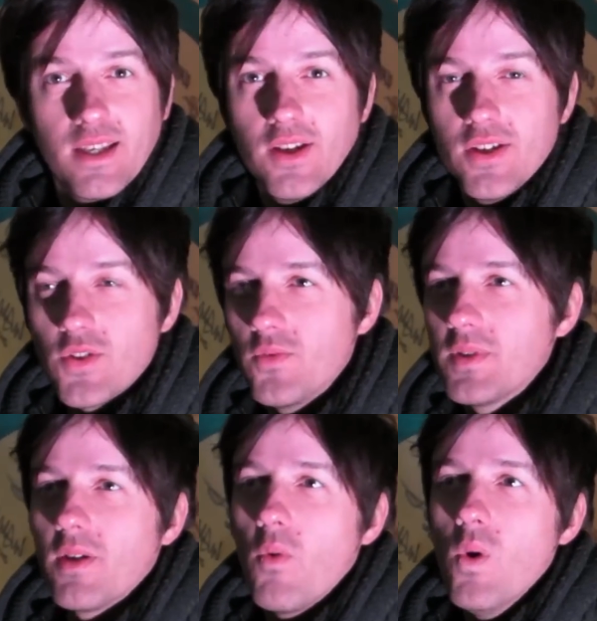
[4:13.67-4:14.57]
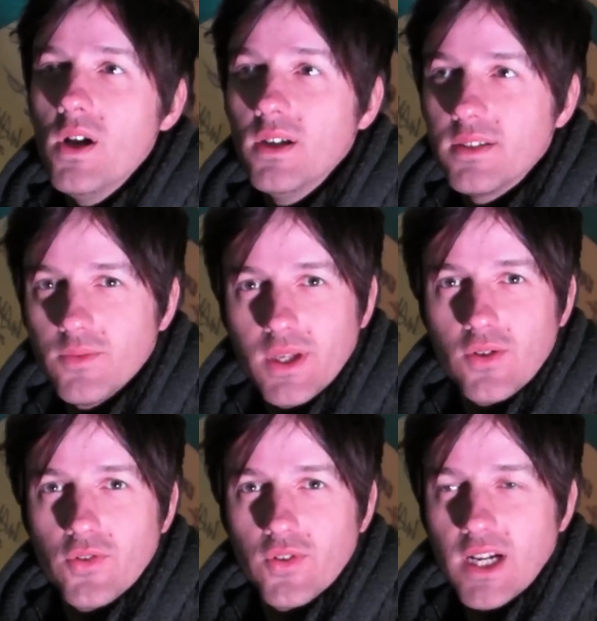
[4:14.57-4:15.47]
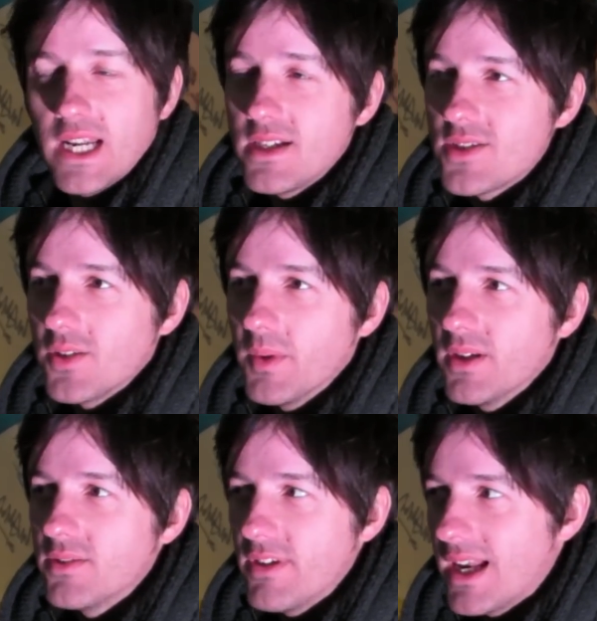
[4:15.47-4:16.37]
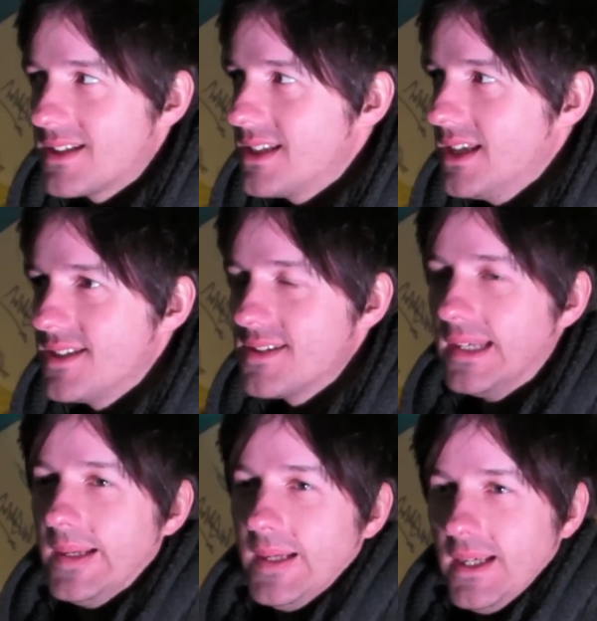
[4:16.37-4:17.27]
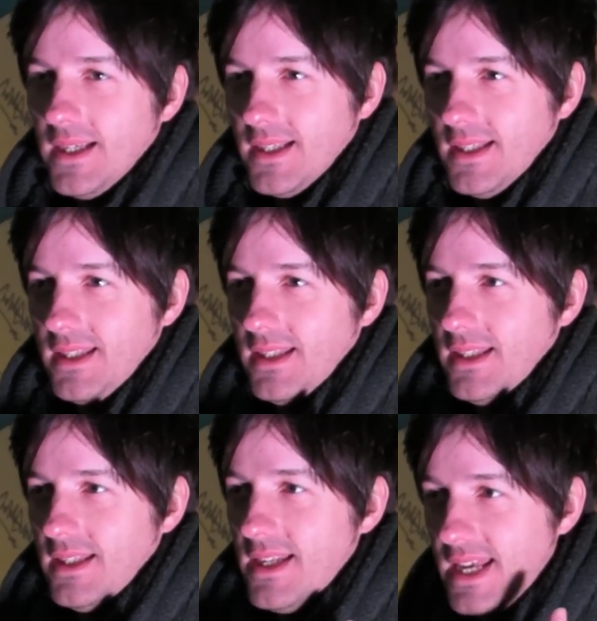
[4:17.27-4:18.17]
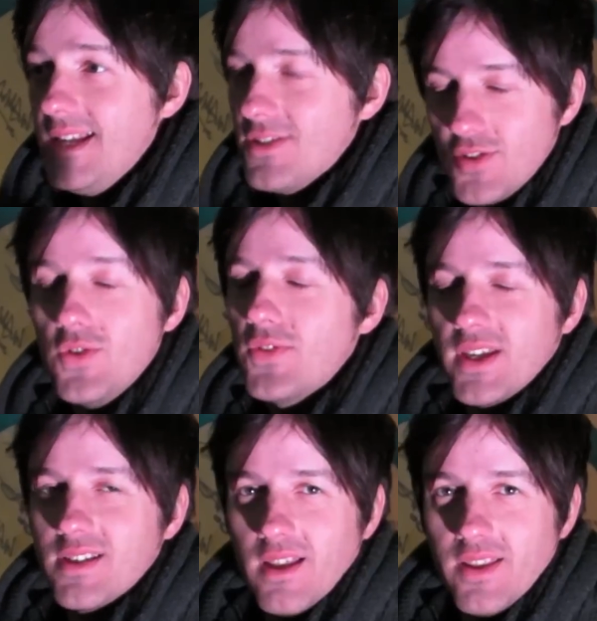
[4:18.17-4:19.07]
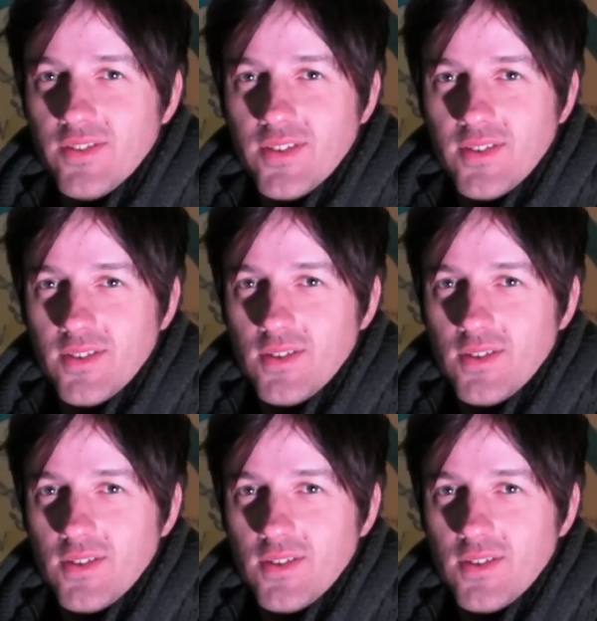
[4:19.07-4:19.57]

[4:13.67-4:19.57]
You know, it's sort of become a word that we can all sort of cling to, but the reality is you need to do things like this.